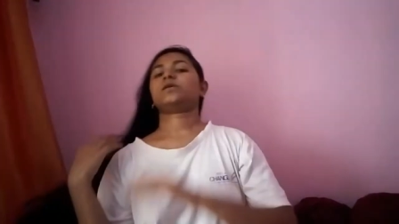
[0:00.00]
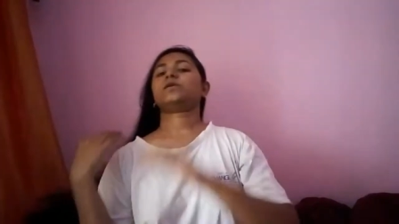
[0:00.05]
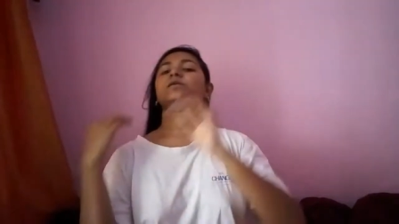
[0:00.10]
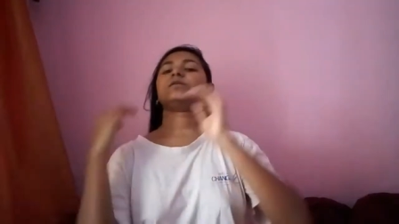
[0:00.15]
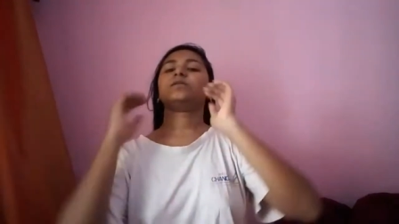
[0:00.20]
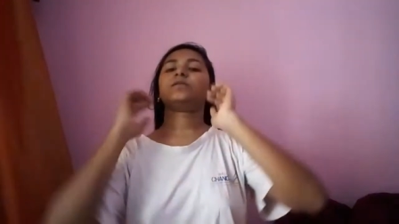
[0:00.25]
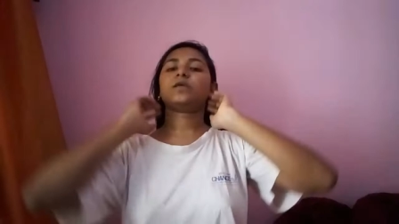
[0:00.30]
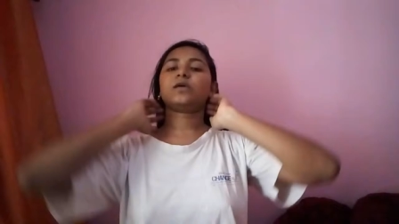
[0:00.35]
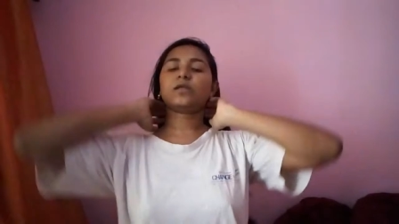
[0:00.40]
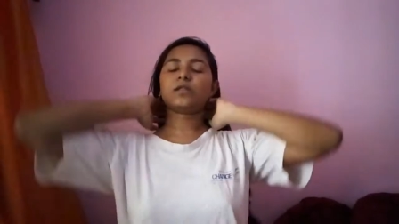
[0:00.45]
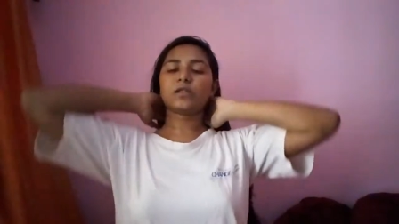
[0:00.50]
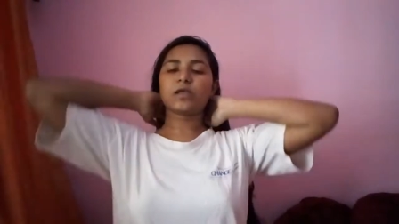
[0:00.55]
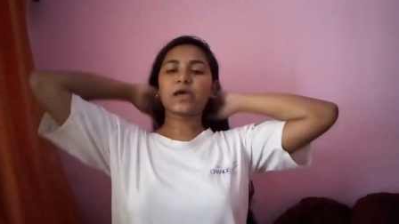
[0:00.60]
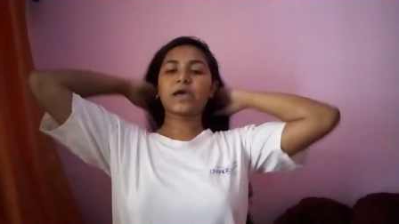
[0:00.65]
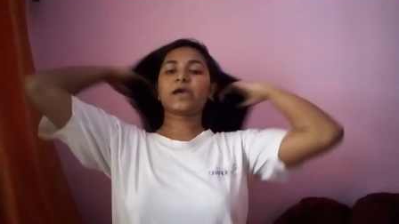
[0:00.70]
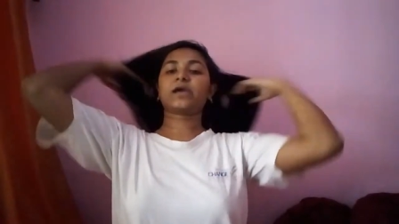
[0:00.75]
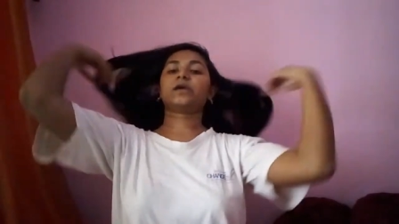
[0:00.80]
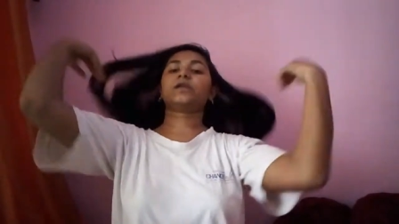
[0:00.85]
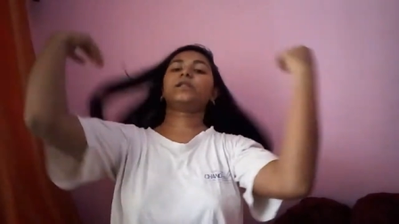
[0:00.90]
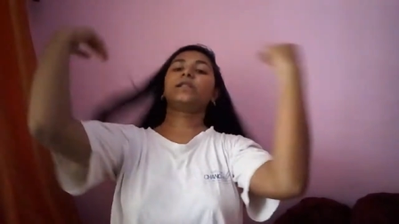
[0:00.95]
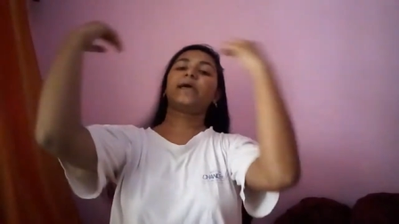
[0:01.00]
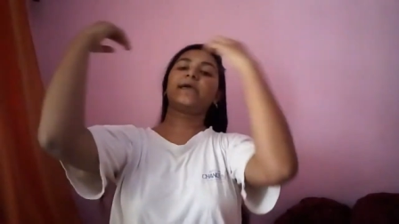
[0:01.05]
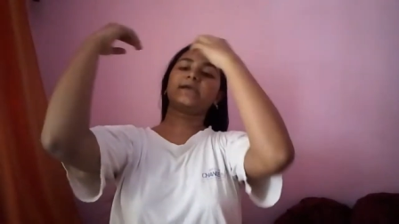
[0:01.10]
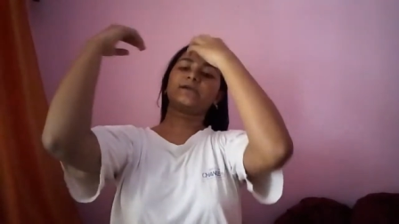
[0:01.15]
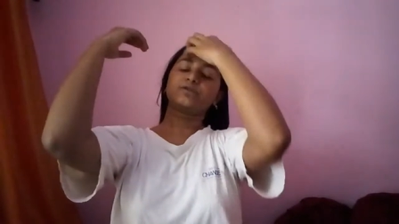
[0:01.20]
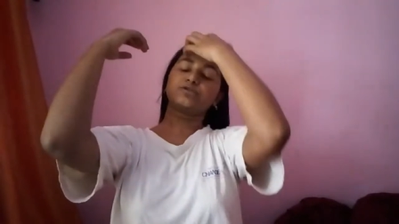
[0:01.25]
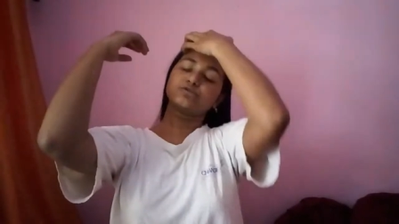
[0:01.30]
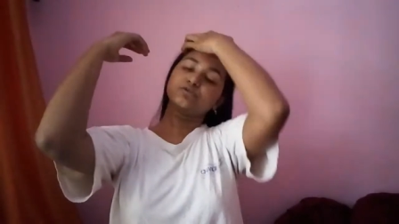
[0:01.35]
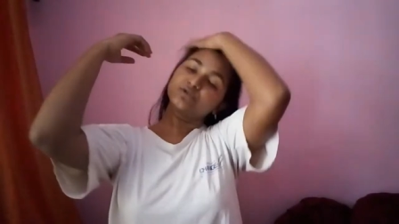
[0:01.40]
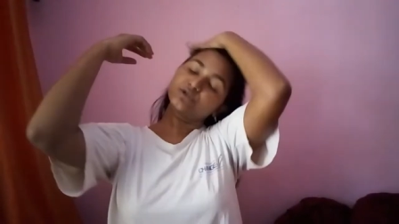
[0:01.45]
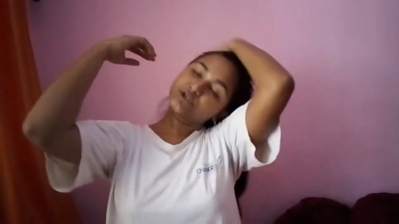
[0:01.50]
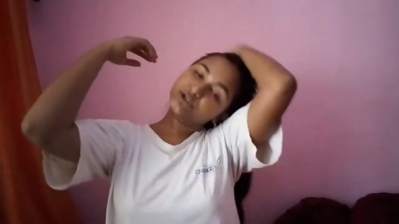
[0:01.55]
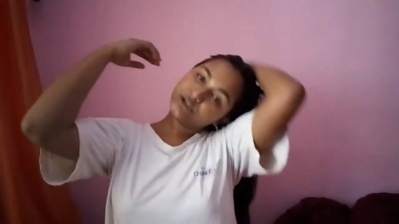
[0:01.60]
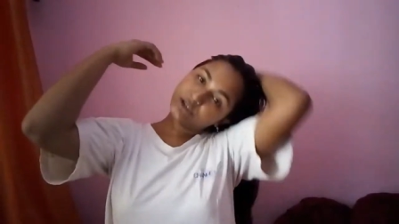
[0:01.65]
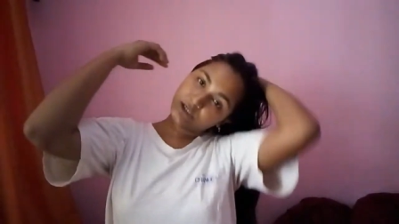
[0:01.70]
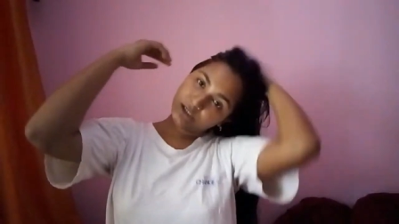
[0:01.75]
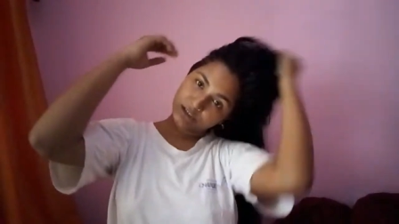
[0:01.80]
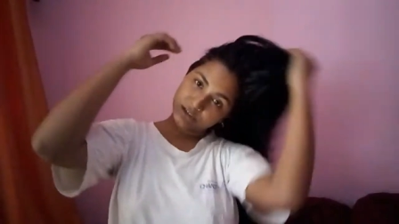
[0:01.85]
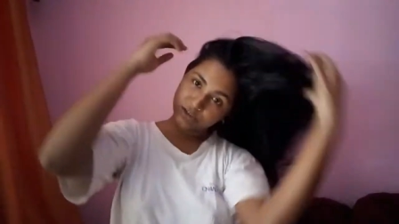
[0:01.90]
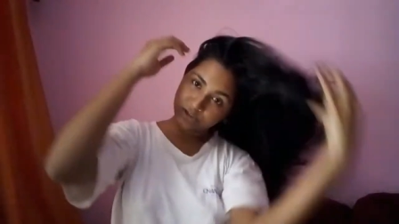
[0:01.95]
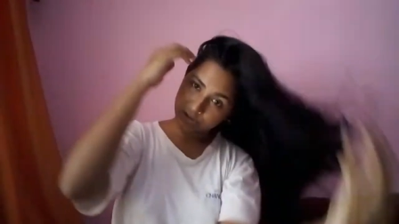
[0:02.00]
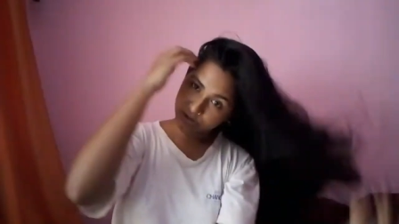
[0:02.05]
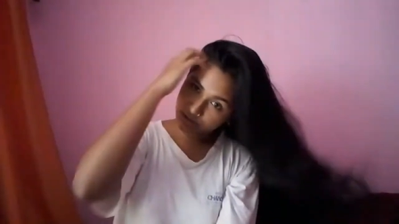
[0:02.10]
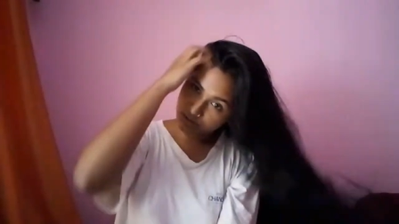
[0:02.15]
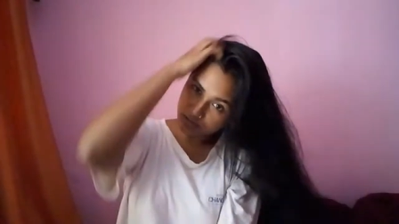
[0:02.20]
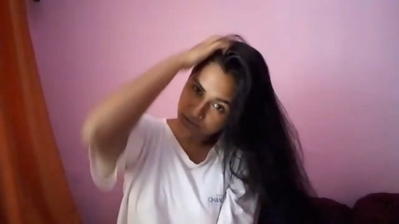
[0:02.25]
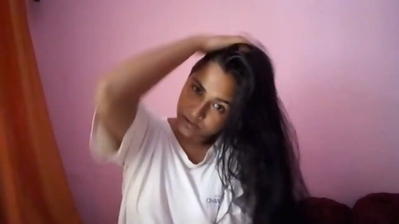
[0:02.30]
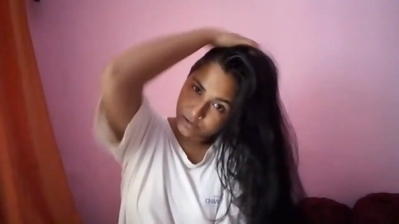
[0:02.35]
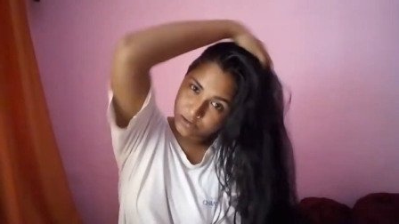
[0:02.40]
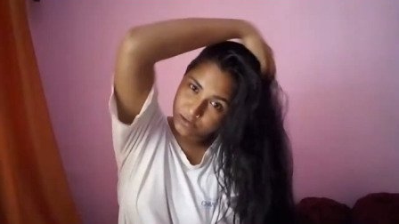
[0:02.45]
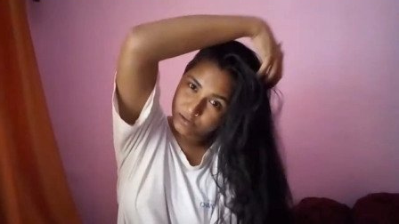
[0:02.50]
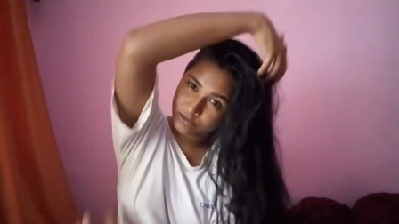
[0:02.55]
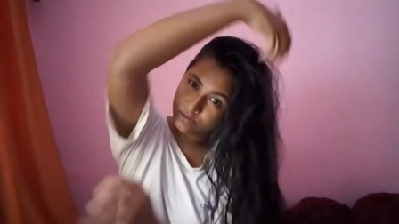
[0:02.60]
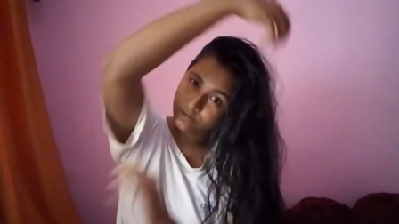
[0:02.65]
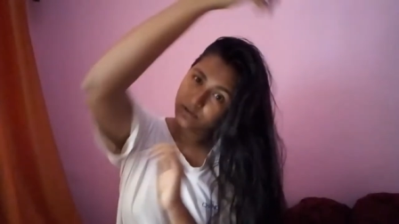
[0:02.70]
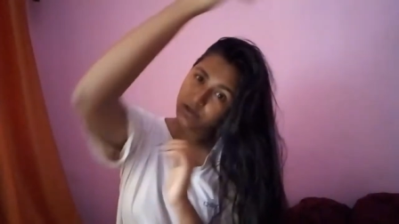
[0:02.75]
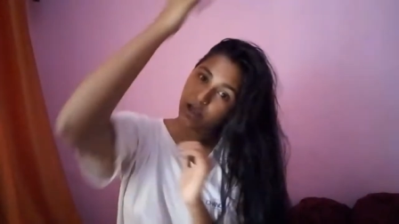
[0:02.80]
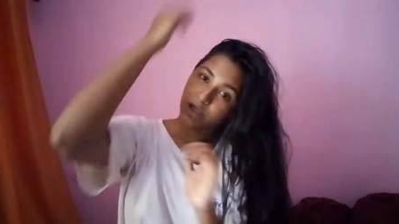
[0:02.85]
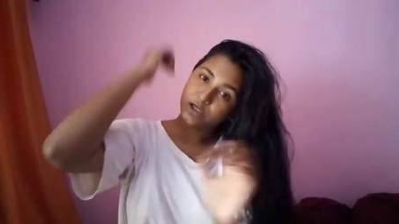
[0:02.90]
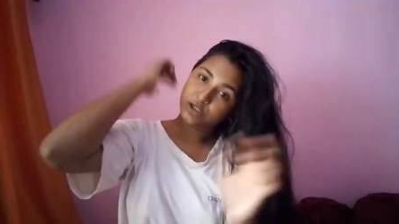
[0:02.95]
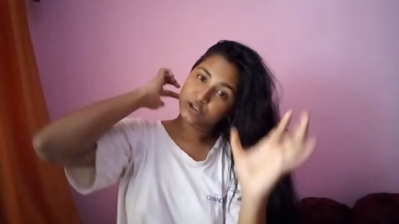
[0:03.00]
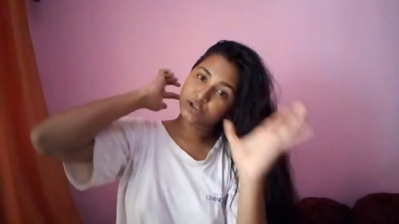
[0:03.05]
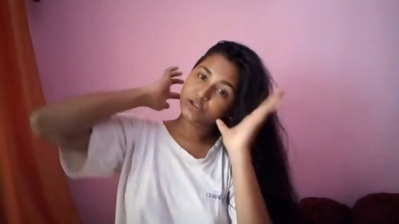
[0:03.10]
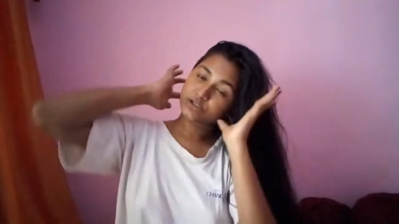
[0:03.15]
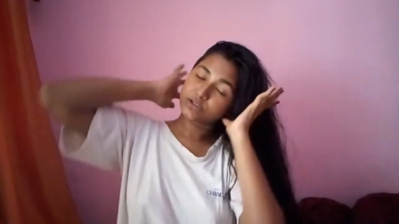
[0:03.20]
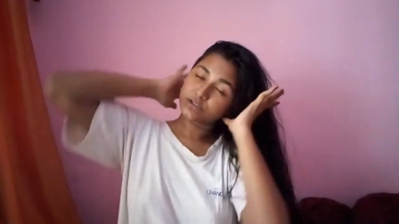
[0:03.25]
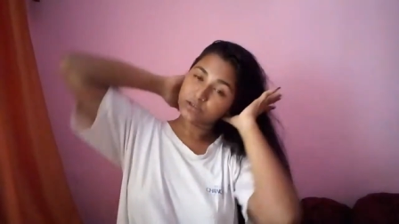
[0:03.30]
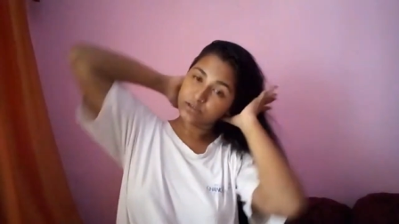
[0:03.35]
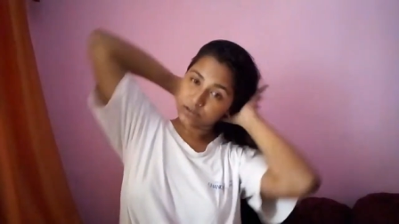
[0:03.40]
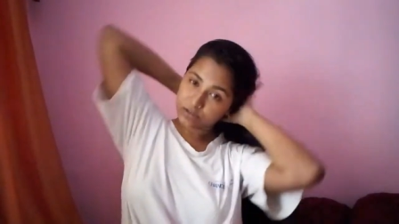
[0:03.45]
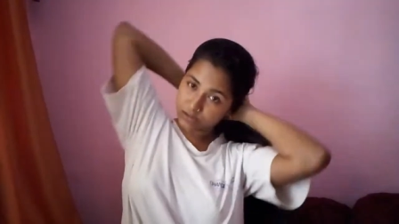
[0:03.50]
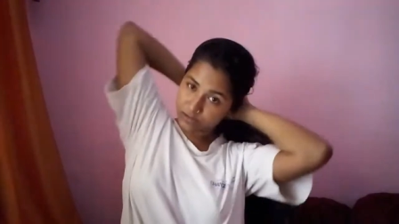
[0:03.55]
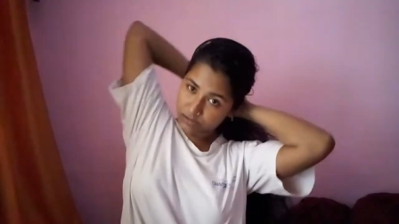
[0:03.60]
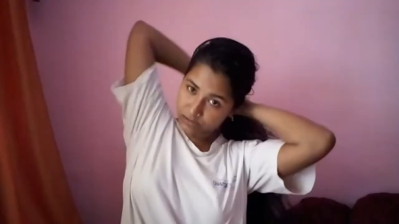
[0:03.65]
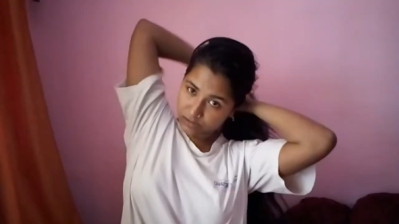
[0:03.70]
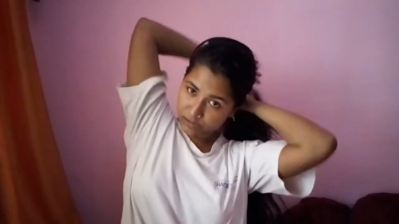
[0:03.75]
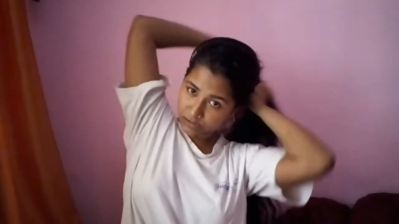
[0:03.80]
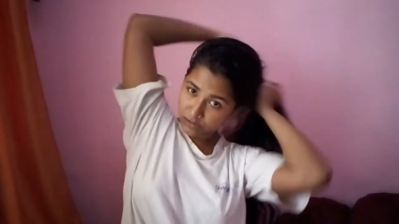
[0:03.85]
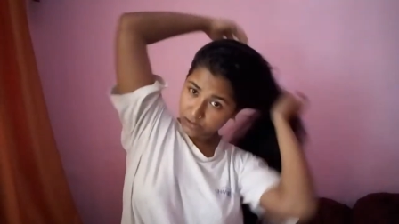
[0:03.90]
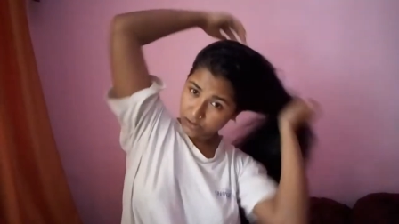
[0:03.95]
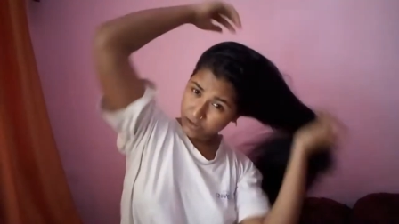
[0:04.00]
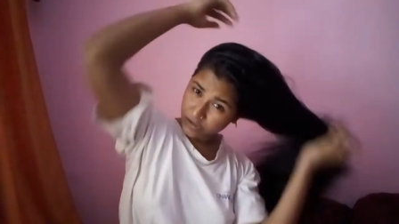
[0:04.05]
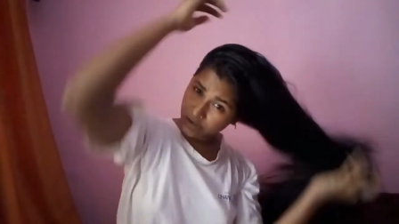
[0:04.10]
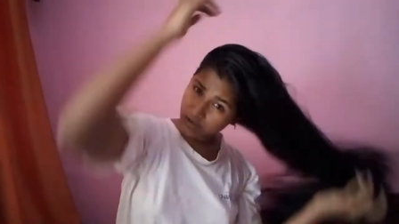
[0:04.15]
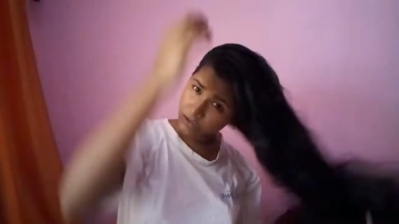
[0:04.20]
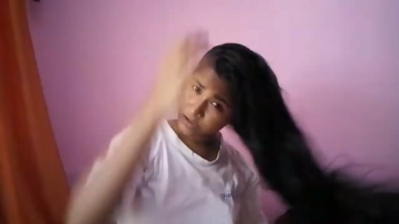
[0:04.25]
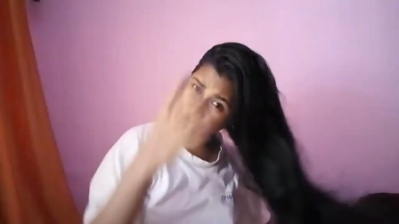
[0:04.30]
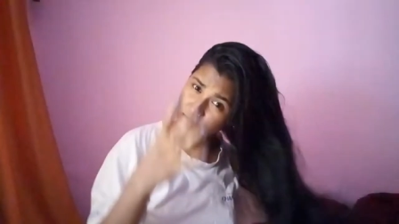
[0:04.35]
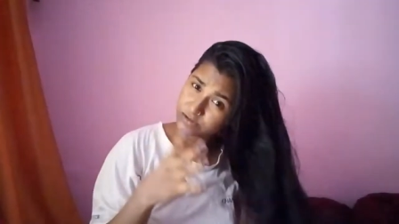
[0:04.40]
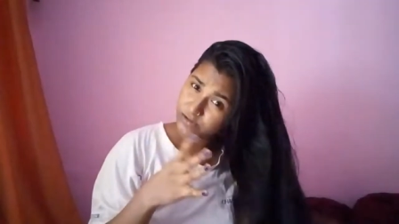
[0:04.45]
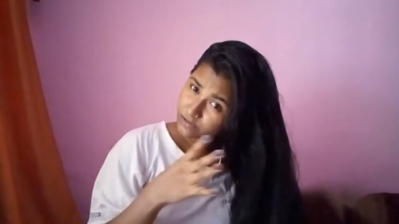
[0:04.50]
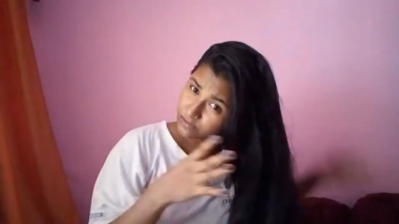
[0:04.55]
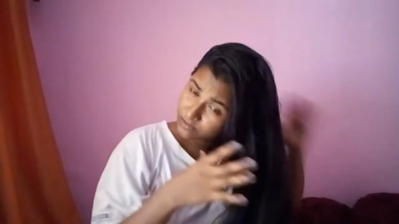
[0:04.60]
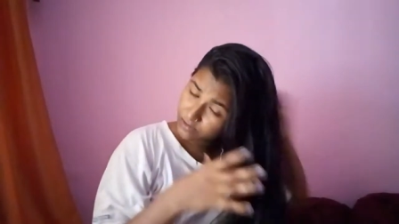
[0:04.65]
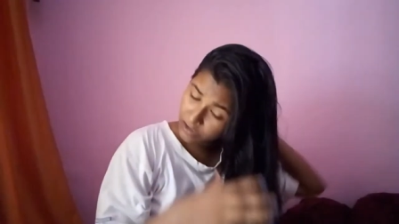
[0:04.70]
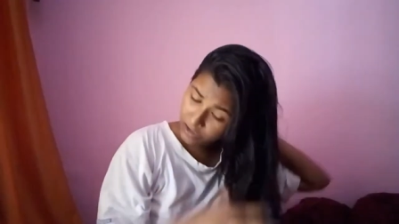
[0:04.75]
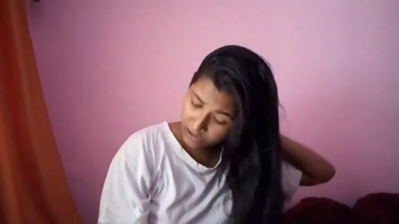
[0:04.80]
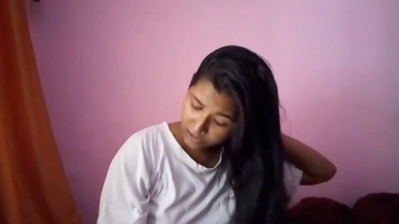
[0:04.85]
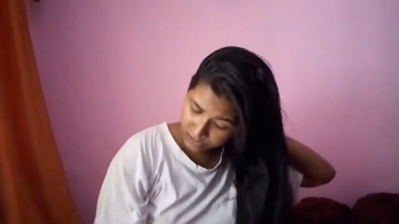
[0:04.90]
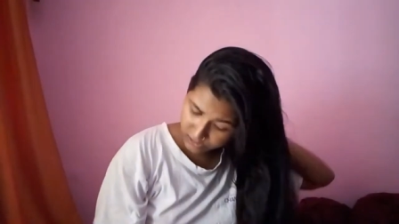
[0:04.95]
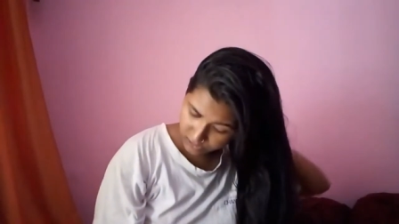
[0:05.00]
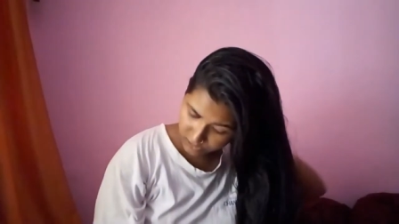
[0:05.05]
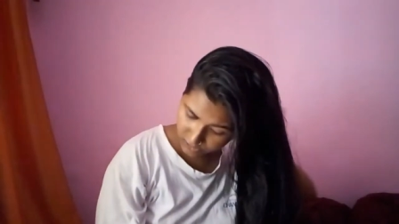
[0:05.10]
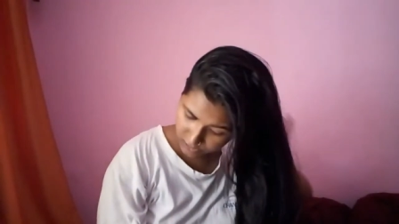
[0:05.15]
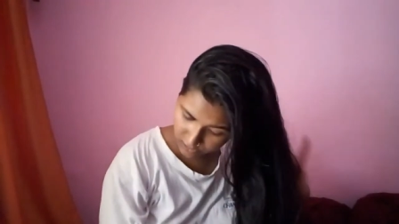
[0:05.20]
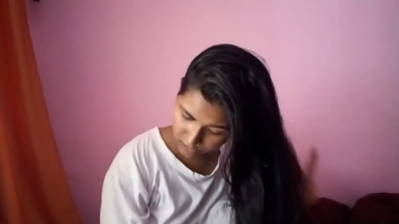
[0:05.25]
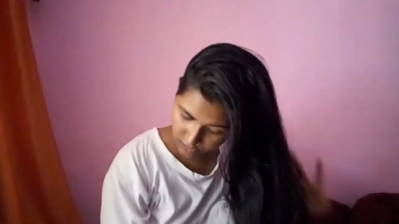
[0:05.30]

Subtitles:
And then I like change the direction so that